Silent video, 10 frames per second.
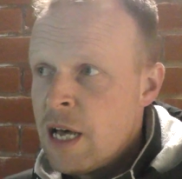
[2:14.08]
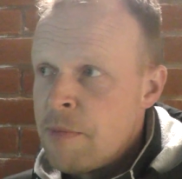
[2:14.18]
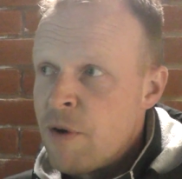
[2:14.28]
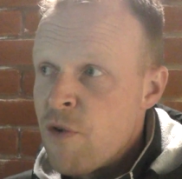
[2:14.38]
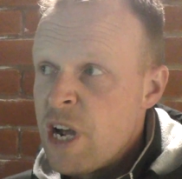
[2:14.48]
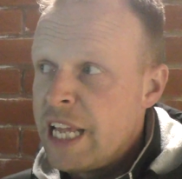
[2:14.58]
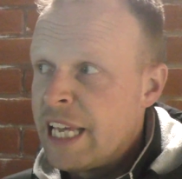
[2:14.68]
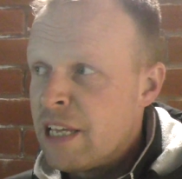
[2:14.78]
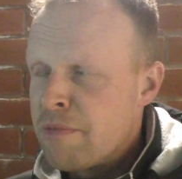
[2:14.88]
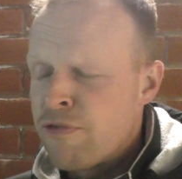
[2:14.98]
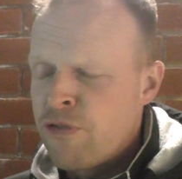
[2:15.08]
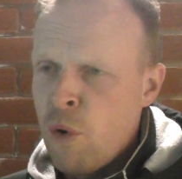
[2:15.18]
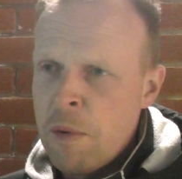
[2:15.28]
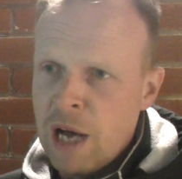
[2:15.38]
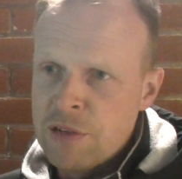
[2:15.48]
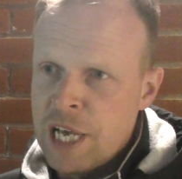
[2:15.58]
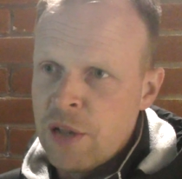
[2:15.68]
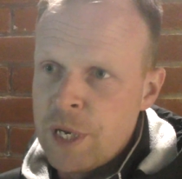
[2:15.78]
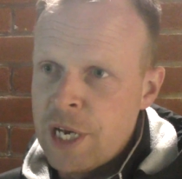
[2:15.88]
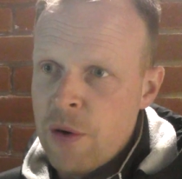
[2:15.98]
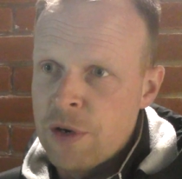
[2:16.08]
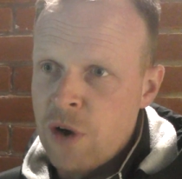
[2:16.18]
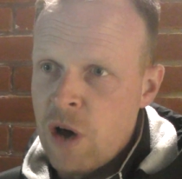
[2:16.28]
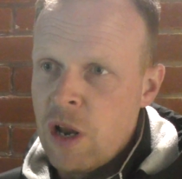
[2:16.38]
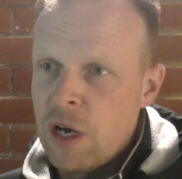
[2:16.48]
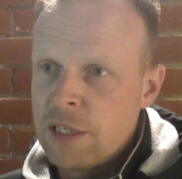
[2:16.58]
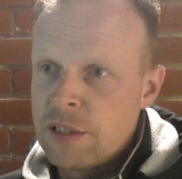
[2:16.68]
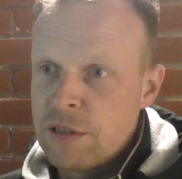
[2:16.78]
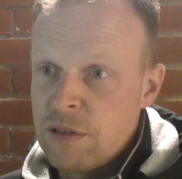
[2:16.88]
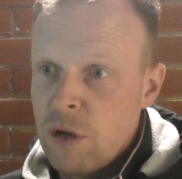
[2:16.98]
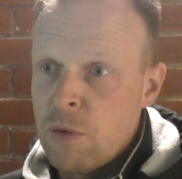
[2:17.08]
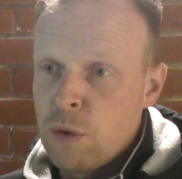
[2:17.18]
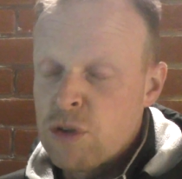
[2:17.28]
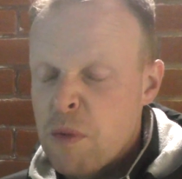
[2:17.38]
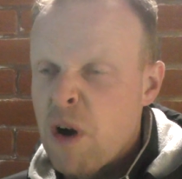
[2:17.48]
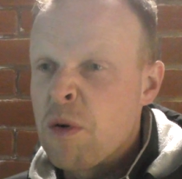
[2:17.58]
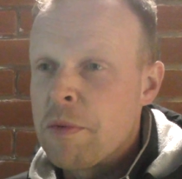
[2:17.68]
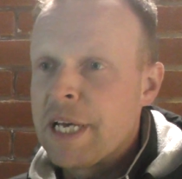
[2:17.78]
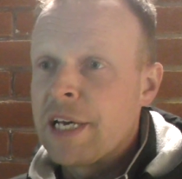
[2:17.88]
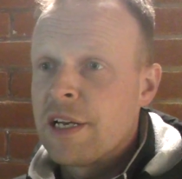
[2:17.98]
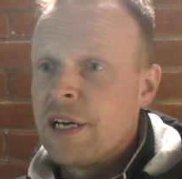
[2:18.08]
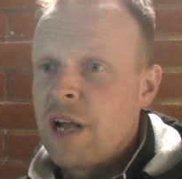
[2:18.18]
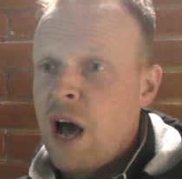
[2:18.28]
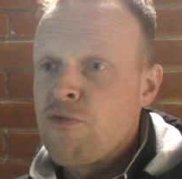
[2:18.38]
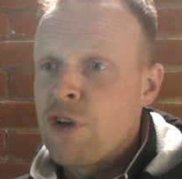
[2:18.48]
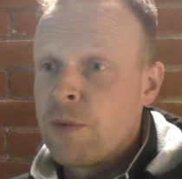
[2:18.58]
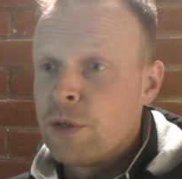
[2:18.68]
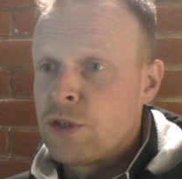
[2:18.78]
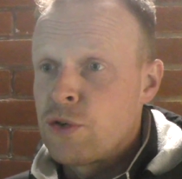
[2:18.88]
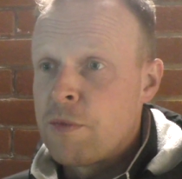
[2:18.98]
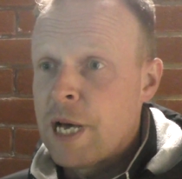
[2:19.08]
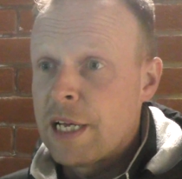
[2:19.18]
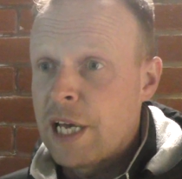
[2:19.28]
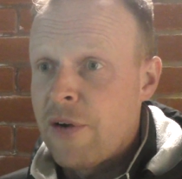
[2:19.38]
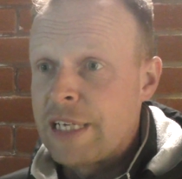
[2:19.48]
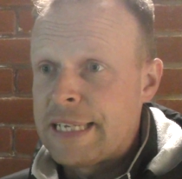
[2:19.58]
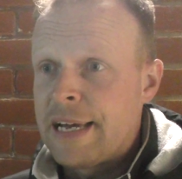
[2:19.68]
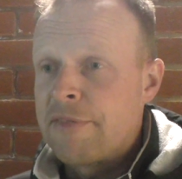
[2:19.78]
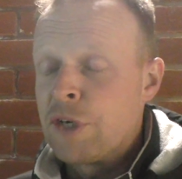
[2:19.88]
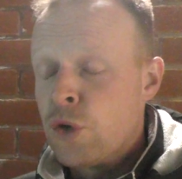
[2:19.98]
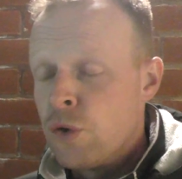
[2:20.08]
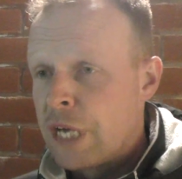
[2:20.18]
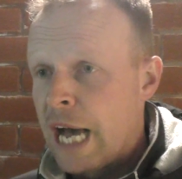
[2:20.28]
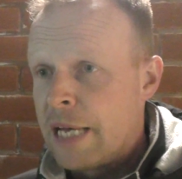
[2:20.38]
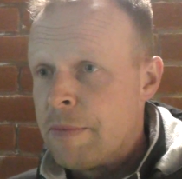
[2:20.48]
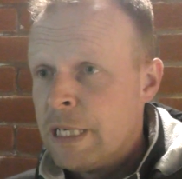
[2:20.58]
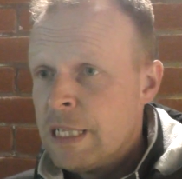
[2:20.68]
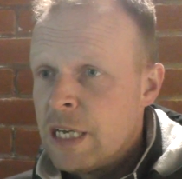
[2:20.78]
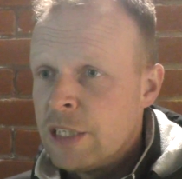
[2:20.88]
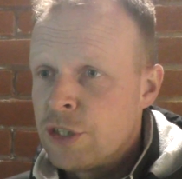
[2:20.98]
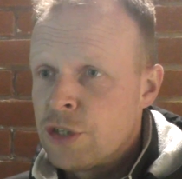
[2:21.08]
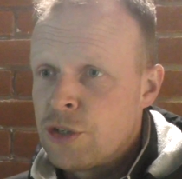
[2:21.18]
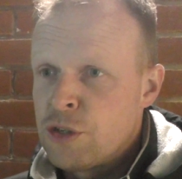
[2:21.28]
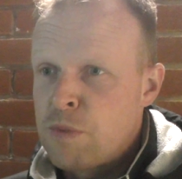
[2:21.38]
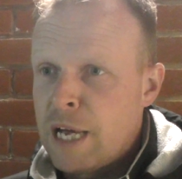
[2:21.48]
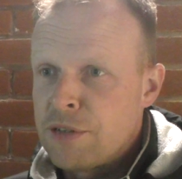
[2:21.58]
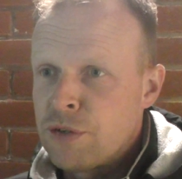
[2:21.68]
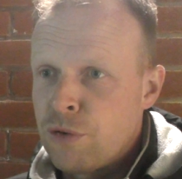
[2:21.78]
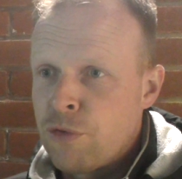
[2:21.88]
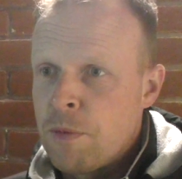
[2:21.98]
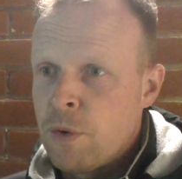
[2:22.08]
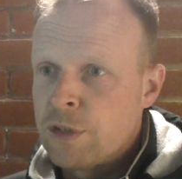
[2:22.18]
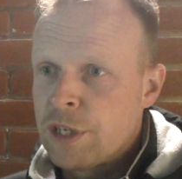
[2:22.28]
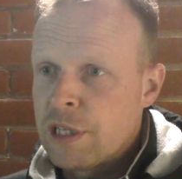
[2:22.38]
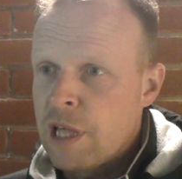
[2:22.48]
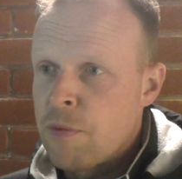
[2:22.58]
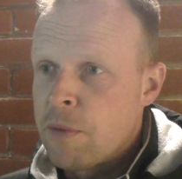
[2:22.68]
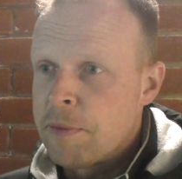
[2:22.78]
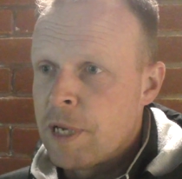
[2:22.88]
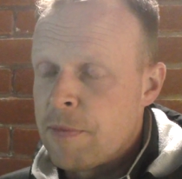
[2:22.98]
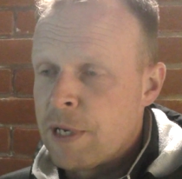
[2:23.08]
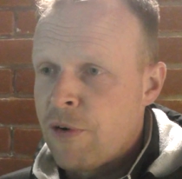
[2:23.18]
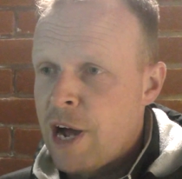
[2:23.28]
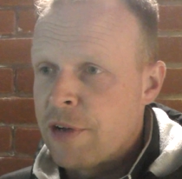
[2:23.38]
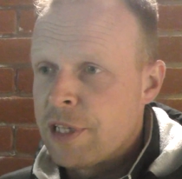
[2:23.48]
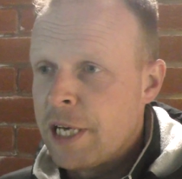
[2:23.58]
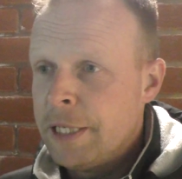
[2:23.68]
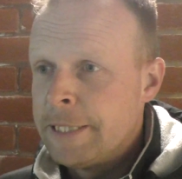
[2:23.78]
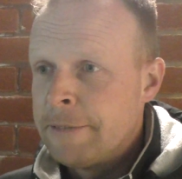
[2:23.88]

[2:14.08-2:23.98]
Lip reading: But really, any form goes out the window on a night like what tomorrow will be, and hopefully we'll just all be able to get our heads down, have a good game, and just play some good football, because I think there'll probably be a big crowd in there.